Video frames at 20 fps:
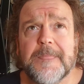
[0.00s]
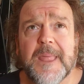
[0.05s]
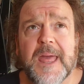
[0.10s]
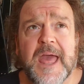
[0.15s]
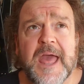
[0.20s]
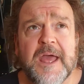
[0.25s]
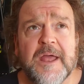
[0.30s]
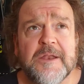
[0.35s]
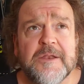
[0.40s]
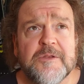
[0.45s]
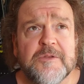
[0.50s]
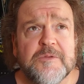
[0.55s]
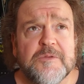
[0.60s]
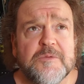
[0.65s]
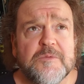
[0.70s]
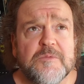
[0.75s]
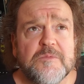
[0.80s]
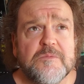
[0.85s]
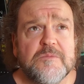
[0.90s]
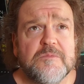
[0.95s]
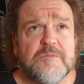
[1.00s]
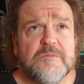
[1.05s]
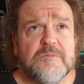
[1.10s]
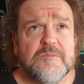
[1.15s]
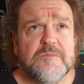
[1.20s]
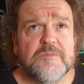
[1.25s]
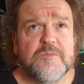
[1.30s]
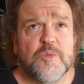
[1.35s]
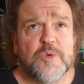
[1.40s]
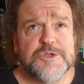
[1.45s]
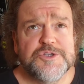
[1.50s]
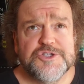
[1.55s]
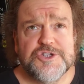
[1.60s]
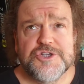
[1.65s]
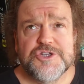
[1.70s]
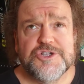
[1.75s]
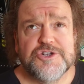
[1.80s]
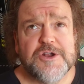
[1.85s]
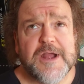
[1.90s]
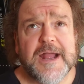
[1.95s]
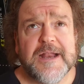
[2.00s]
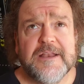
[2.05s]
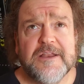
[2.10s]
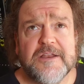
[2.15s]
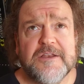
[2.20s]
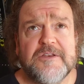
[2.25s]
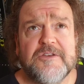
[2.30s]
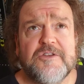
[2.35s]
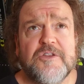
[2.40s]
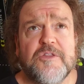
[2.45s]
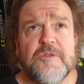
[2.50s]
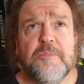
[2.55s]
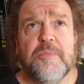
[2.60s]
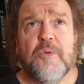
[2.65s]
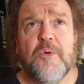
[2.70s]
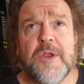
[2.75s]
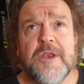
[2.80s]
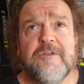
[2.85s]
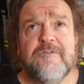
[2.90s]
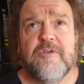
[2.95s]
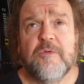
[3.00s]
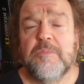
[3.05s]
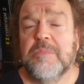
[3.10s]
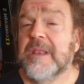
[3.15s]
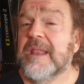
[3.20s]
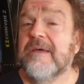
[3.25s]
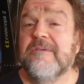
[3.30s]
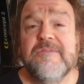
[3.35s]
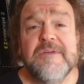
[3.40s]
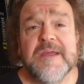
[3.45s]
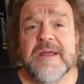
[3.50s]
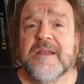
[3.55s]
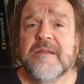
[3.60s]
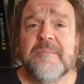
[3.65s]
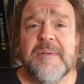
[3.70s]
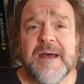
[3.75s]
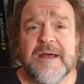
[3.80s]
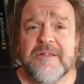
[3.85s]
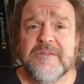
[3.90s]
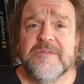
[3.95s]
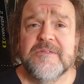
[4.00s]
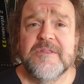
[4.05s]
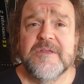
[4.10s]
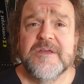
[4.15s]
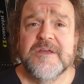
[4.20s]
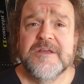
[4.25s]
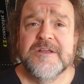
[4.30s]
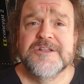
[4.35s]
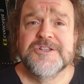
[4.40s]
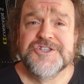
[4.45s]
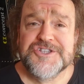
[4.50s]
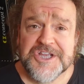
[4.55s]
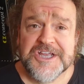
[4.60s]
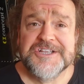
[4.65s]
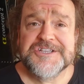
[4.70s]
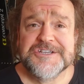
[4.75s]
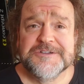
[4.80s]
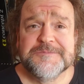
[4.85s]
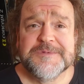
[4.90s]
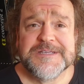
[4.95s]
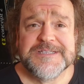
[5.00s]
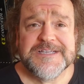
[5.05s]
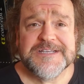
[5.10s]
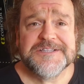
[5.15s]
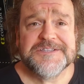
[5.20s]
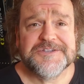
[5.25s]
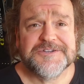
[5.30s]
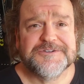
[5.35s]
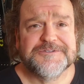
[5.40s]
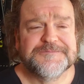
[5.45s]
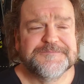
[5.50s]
and was distracted to the point of oblivion about changing my sensor.